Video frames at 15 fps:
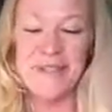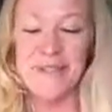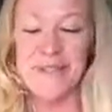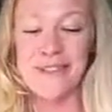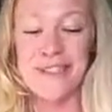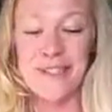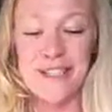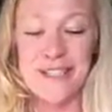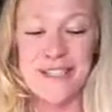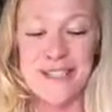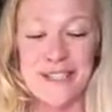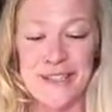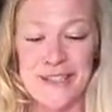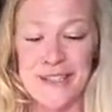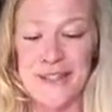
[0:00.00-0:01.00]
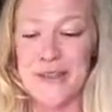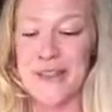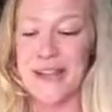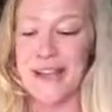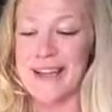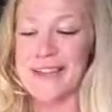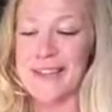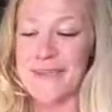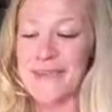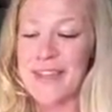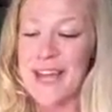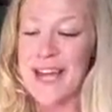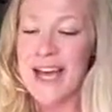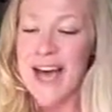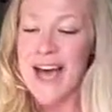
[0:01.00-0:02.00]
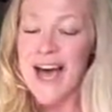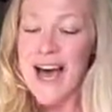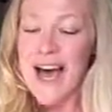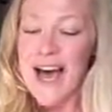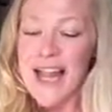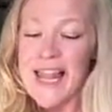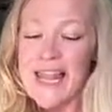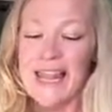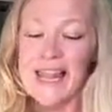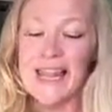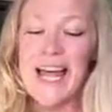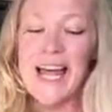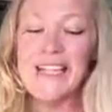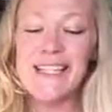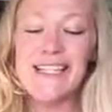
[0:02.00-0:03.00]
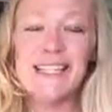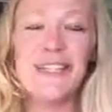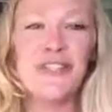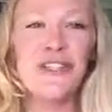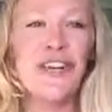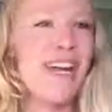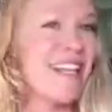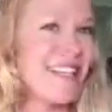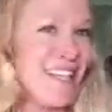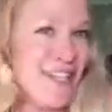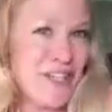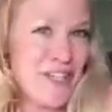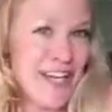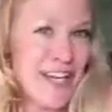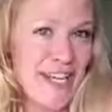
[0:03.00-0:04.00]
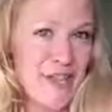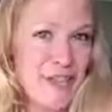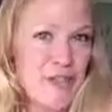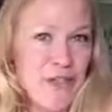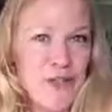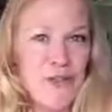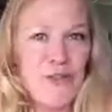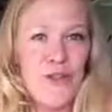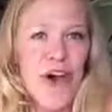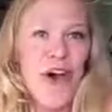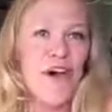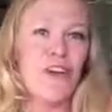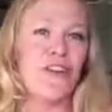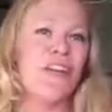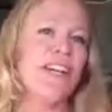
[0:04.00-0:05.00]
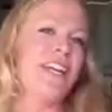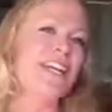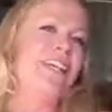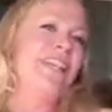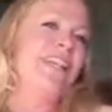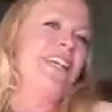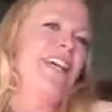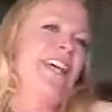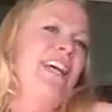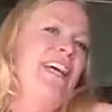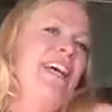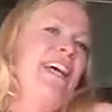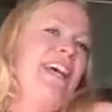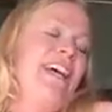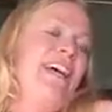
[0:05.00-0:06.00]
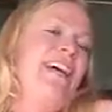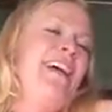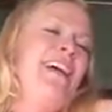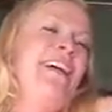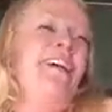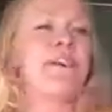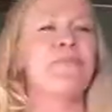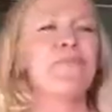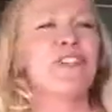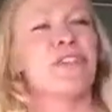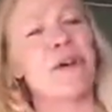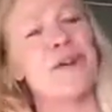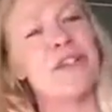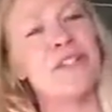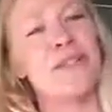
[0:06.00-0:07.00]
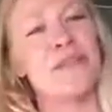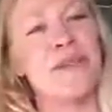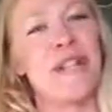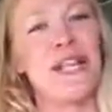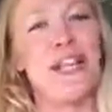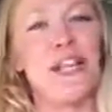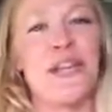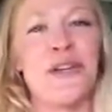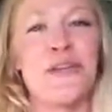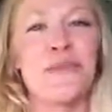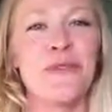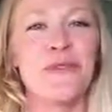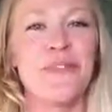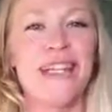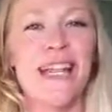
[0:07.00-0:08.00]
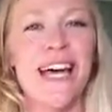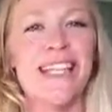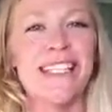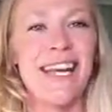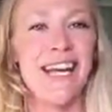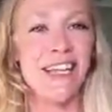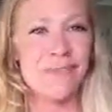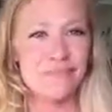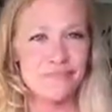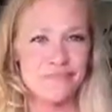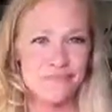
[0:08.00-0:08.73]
So it's good to learn new things. Let's transition to the Riesling. So I watched this really cute movie last night